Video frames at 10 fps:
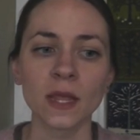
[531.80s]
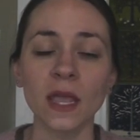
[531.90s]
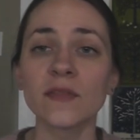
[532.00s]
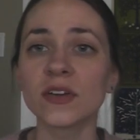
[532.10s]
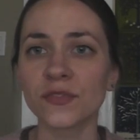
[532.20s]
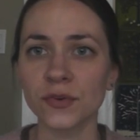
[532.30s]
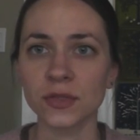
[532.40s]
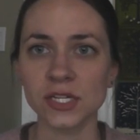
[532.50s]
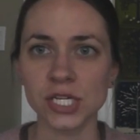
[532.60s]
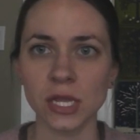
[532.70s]
even a
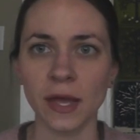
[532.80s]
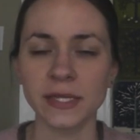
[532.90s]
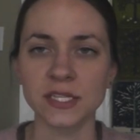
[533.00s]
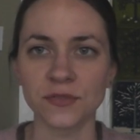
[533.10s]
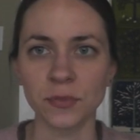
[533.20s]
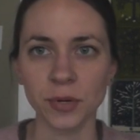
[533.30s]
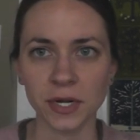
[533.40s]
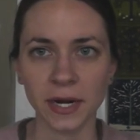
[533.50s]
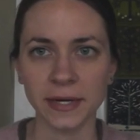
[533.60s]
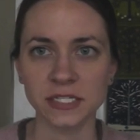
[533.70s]
food that she likes, if you
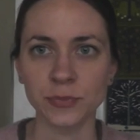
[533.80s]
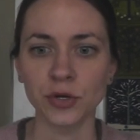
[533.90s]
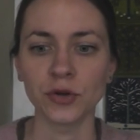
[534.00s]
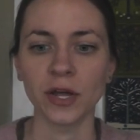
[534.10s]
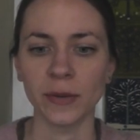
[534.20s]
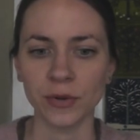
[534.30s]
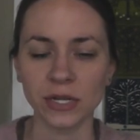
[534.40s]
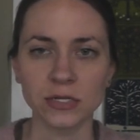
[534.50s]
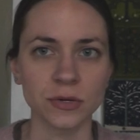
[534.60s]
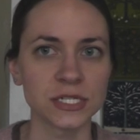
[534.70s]
put it on a spoon and
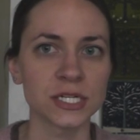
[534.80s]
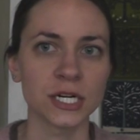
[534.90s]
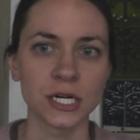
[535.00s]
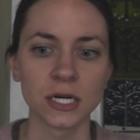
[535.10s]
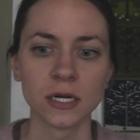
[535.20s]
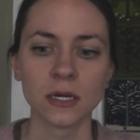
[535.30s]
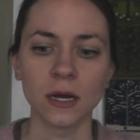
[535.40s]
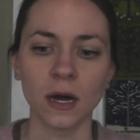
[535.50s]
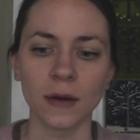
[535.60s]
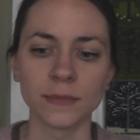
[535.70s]
bring it towards her,
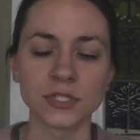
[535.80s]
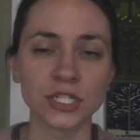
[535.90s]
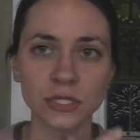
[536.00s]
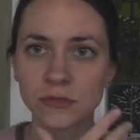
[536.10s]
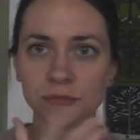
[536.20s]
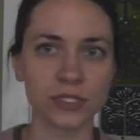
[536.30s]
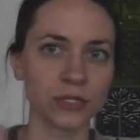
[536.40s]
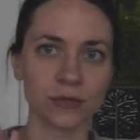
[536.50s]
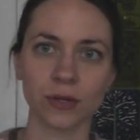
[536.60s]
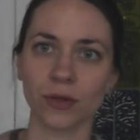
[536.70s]
she
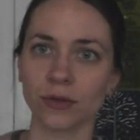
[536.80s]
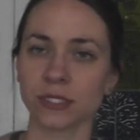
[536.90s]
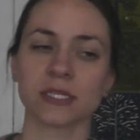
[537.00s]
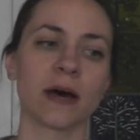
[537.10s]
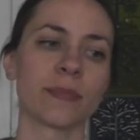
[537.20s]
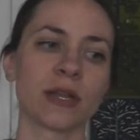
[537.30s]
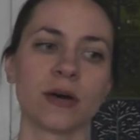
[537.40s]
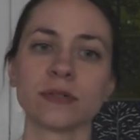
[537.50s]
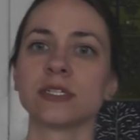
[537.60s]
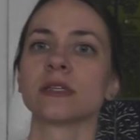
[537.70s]
closes up, you
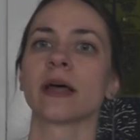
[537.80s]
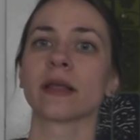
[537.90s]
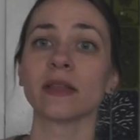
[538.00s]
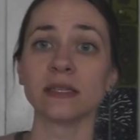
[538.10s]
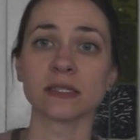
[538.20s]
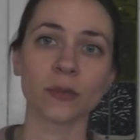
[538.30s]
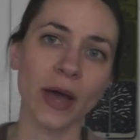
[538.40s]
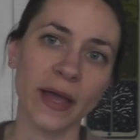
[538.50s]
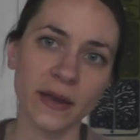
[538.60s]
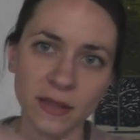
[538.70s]
know, she like leans
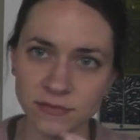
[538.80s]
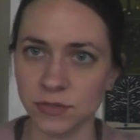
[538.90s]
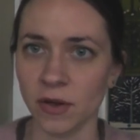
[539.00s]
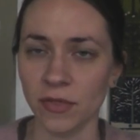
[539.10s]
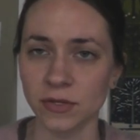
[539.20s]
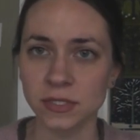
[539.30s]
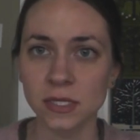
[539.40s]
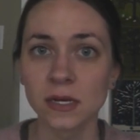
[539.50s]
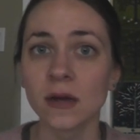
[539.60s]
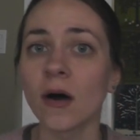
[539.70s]
away and gives you all
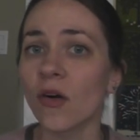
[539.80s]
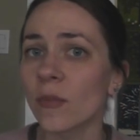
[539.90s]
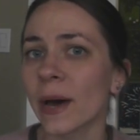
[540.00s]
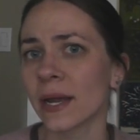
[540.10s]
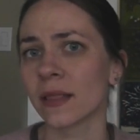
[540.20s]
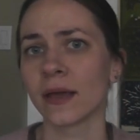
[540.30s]
the body